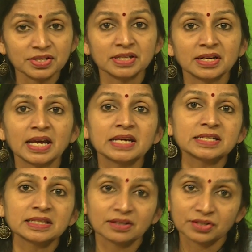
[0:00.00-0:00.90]
in
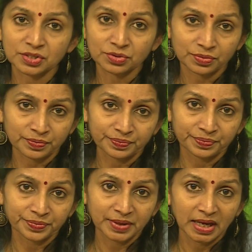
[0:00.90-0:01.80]
1832.
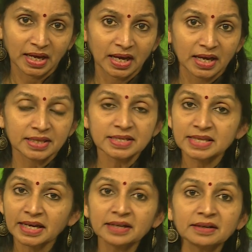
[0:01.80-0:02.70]
The
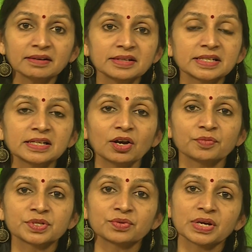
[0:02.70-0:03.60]
second critical
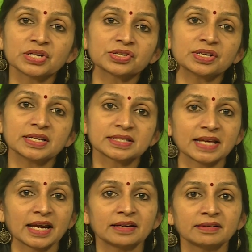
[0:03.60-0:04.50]
observation is
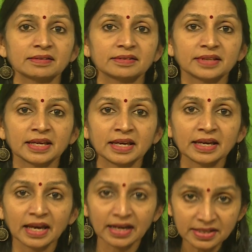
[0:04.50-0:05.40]
that the
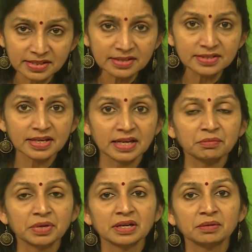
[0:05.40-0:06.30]
characters in
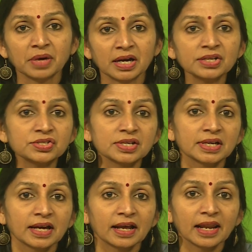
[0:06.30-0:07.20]
Middlemarch
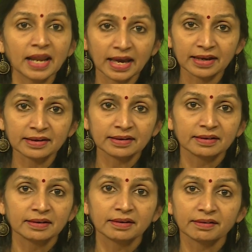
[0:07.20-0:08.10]
lack
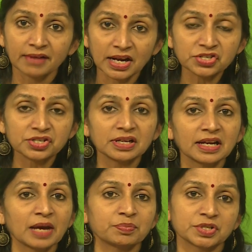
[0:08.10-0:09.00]
rational
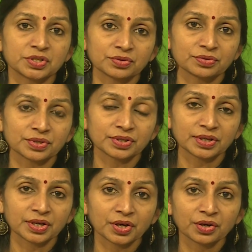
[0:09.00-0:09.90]
aptitude.
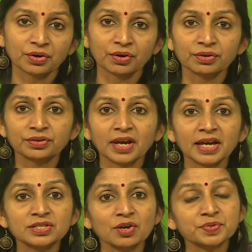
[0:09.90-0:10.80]
Dorothea
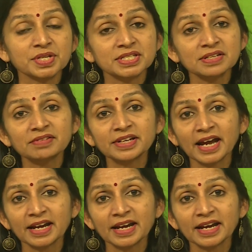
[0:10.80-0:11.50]
is obsessively